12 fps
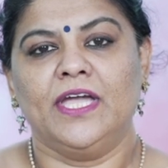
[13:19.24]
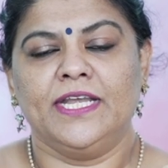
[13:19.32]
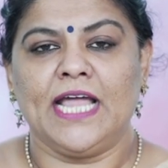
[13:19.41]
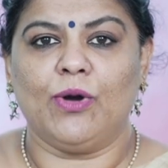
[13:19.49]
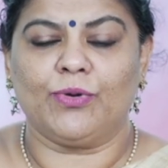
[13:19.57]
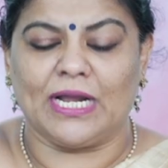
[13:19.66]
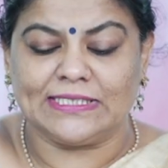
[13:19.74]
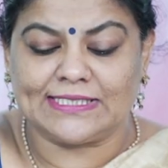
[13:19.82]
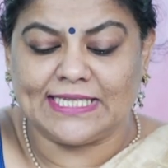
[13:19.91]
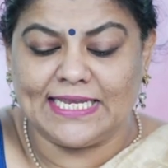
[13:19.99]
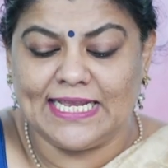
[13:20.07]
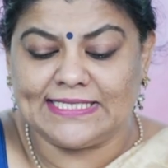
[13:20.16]
Now,
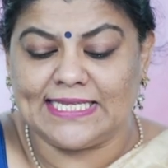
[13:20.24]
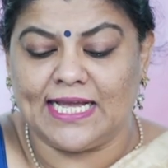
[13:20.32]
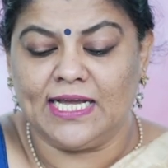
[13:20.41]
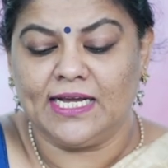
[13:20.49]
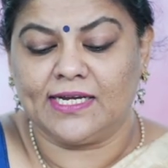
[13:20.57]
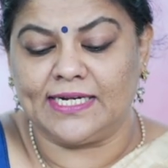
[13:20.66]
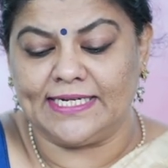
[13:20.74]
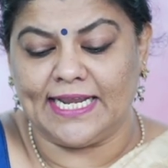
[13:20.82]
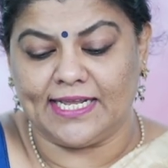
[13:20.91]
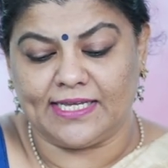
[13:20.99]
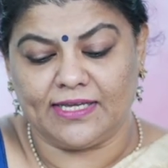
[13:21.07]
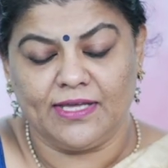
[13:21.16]
Ruskin as a
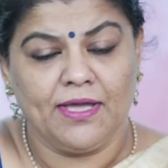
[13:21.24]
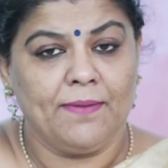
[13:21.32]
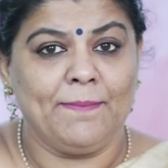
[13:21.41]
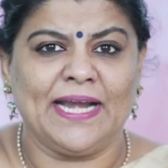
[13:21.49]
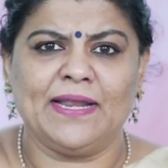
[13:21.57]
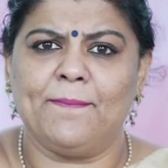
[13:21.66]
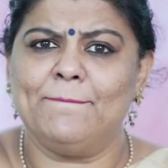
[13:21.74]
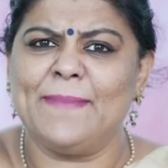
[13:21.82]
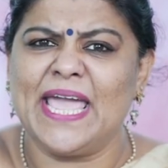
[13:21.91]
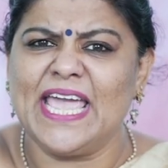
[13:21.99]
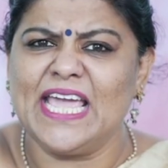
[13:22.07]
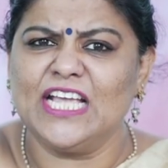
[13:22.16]
critic made a
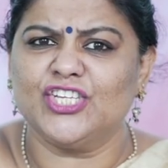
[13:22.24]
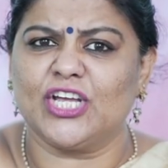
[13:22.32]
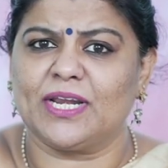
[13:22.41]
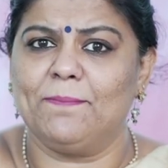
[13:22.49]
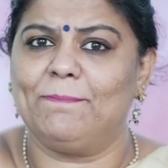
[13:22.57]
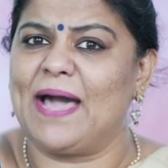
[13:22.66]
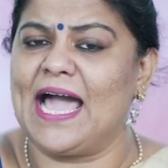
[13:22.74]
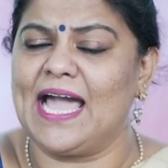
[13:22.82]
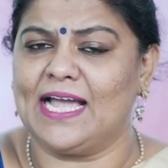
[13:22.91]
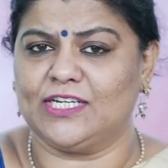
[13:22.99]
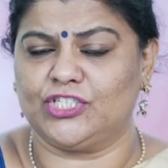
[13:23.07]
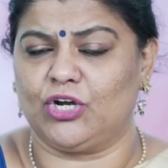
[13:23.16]
major
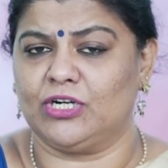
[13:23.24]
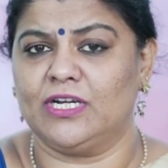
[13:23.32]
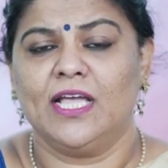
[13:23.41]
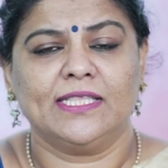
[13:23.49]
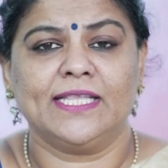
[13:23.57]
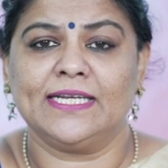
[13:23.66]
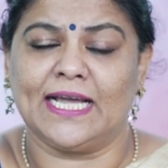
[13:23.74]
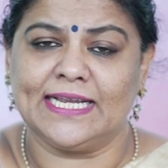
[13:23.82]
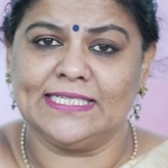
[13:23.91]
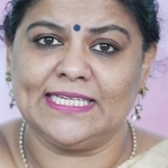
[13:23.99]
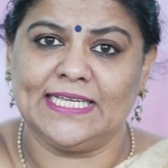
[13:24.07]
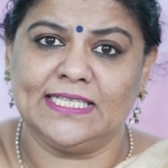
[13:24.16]
impact on the
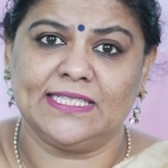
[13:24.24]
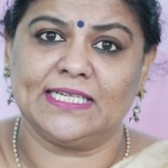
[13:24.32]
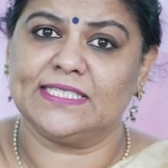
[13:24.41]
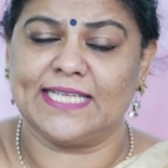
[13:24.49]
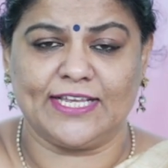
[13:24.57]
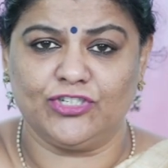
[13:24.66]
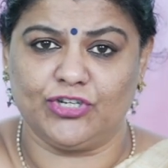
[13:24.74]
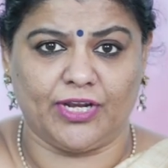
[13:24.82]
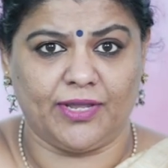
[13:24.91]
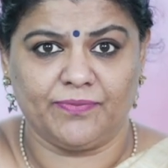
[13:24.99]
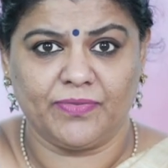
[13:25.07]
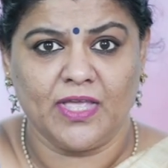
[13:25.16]
19th century.